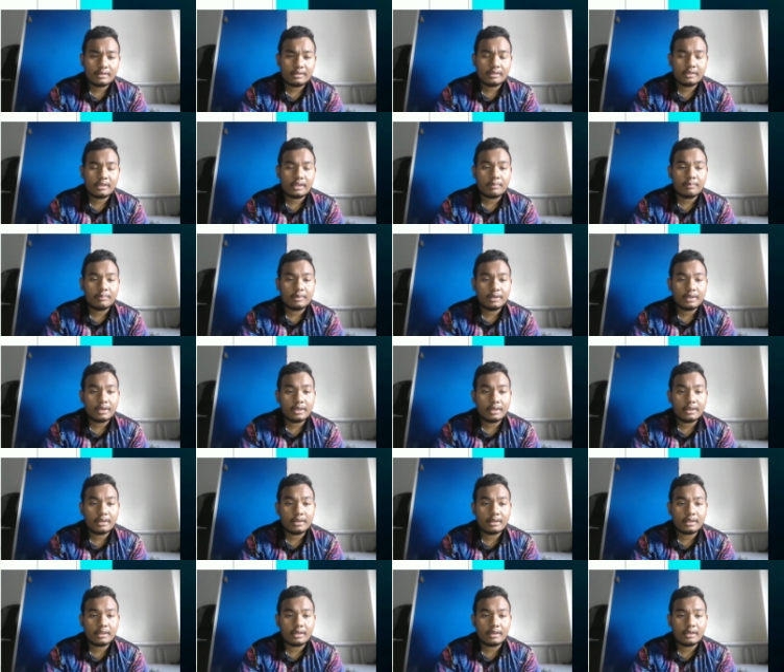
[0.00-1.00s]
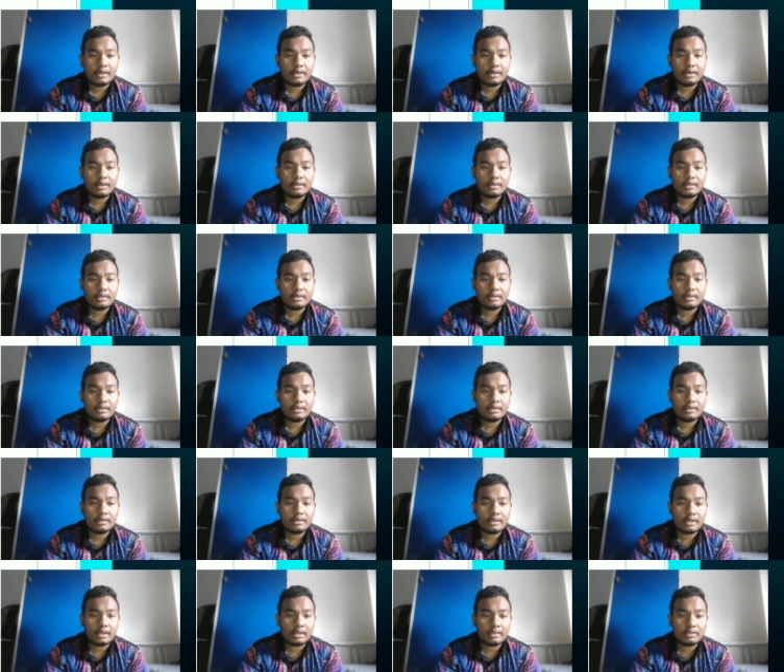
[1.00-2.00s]
sama dengan
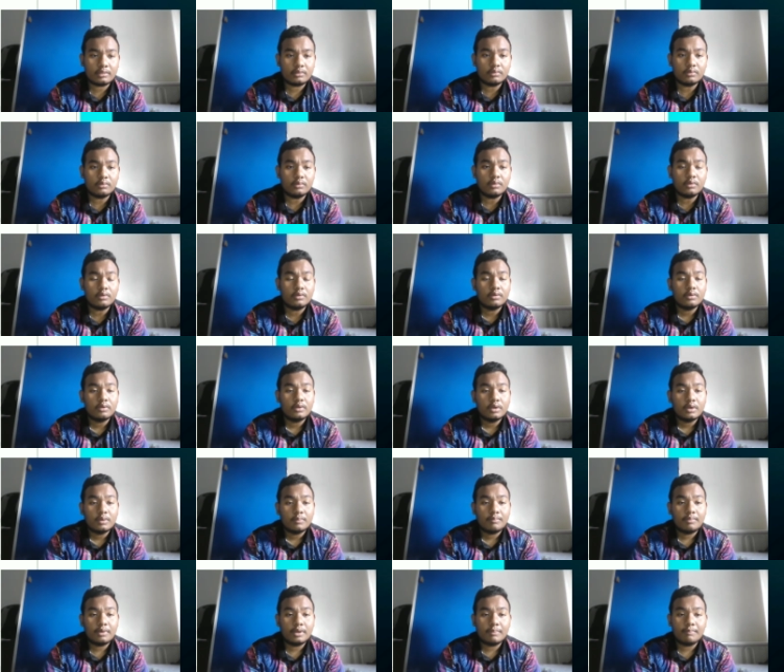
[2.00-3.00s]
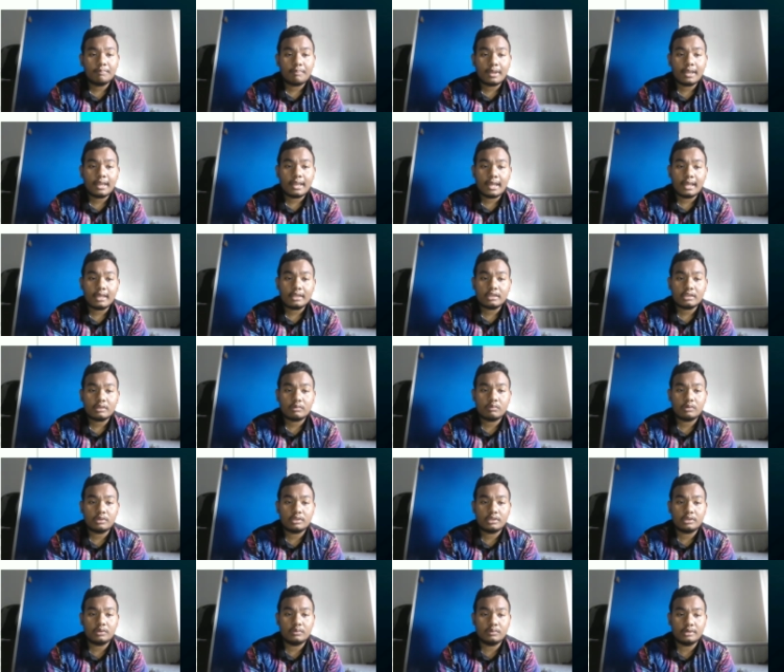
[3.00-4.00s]
1/4x
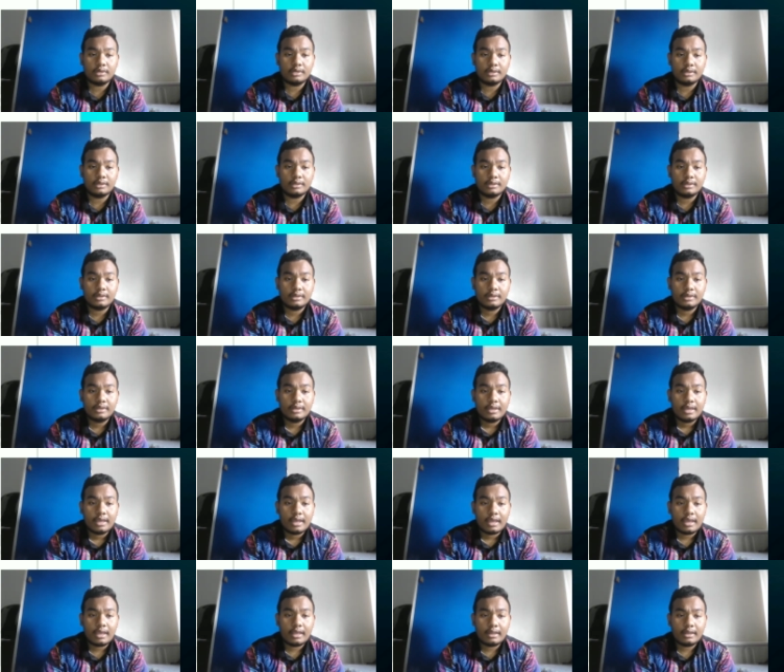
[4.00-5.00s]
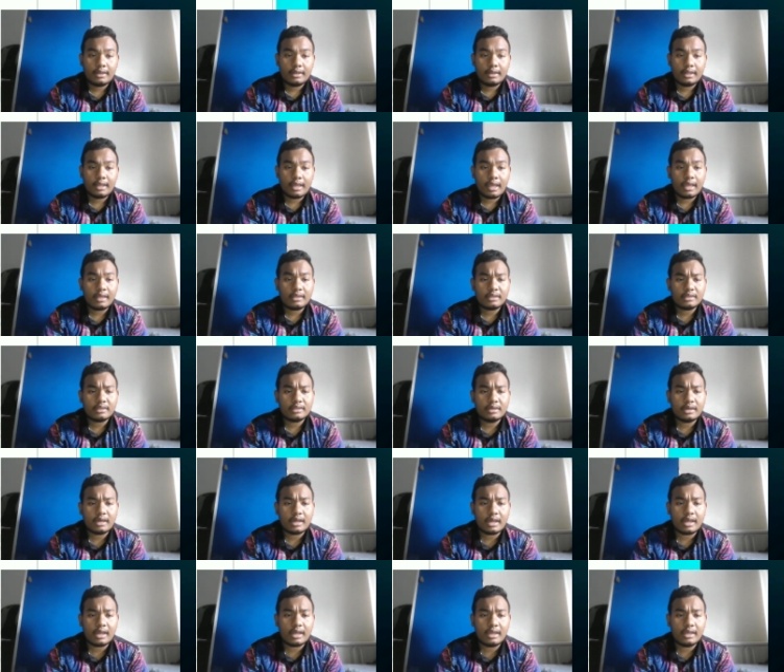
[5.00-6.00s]
kuasa 2 and has
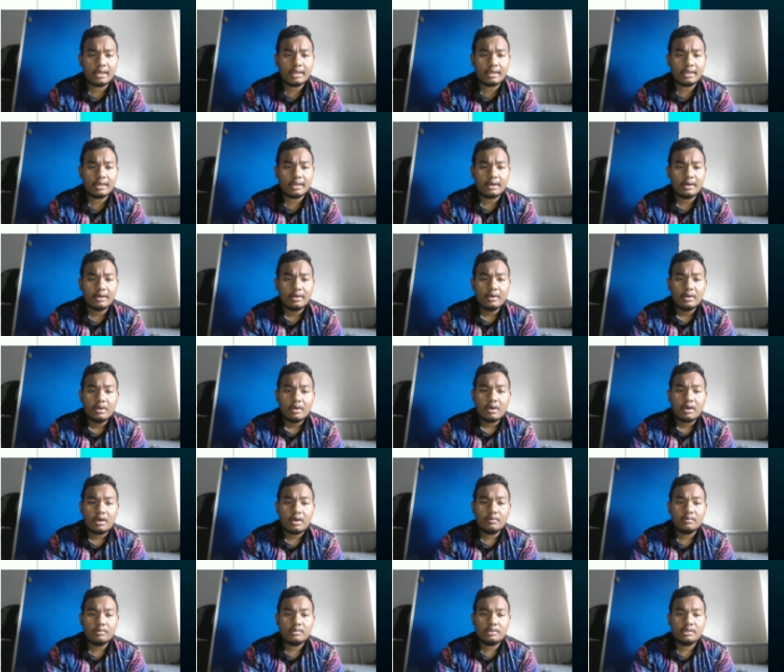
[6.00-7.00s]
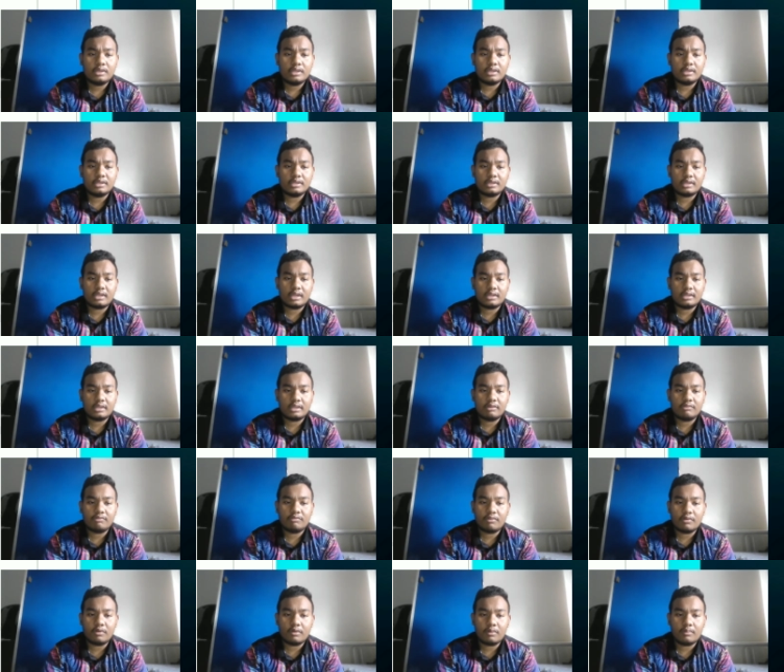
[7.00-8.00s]
a height of 6
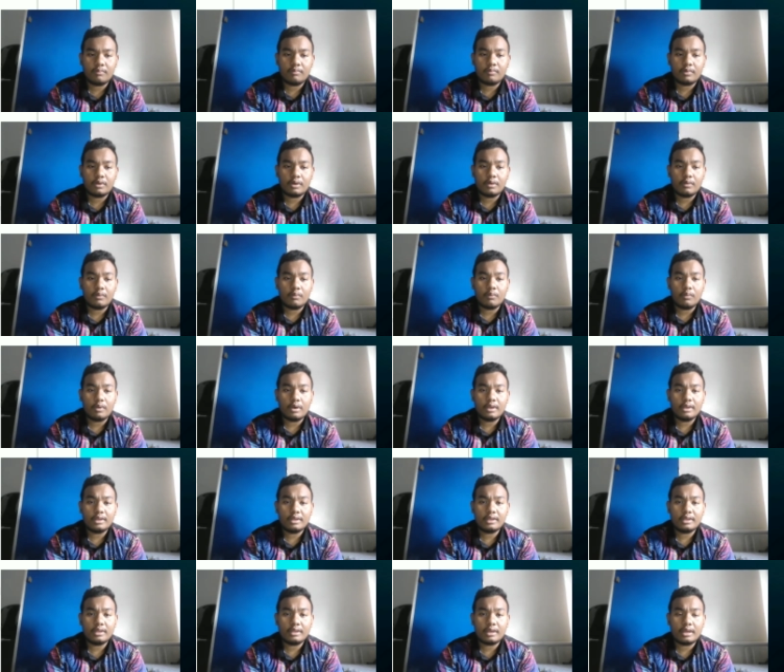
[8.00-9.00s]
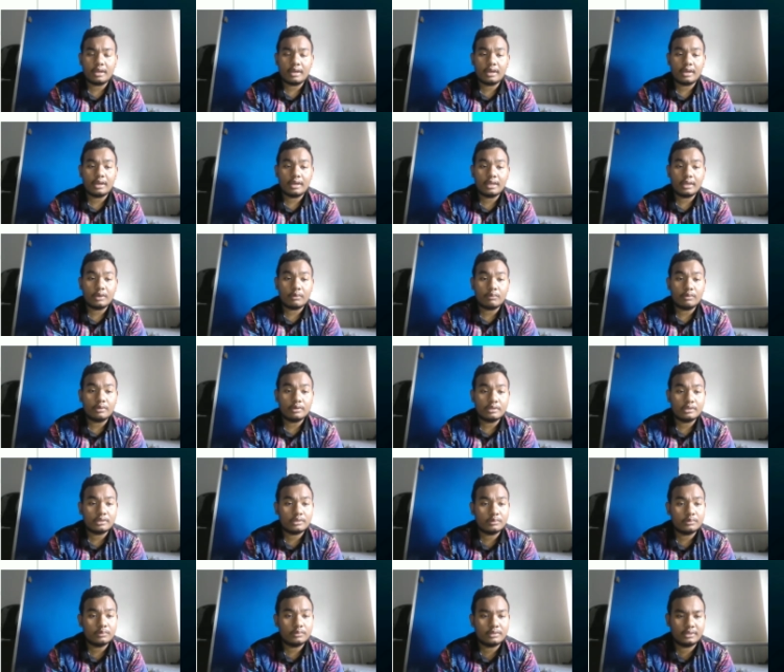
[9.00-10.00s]
starting from y
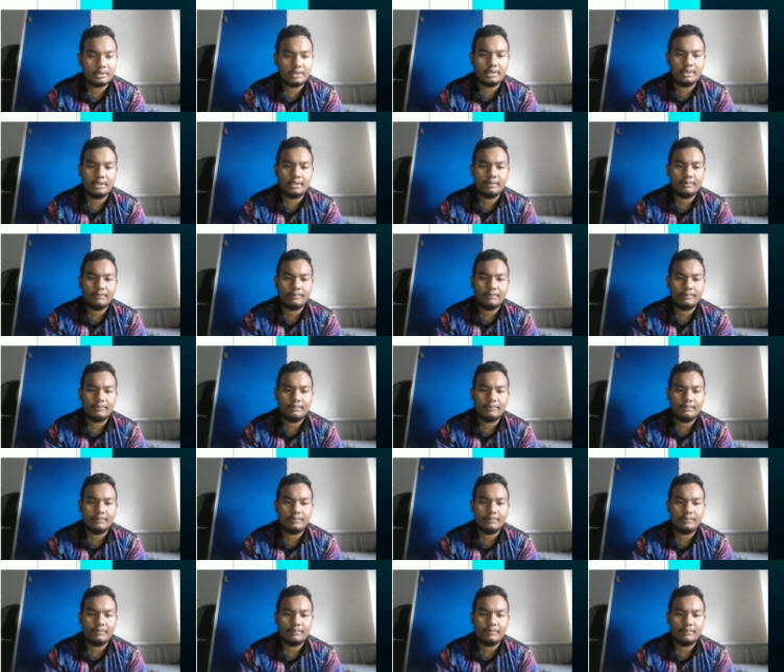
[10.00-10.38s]
equals to 3.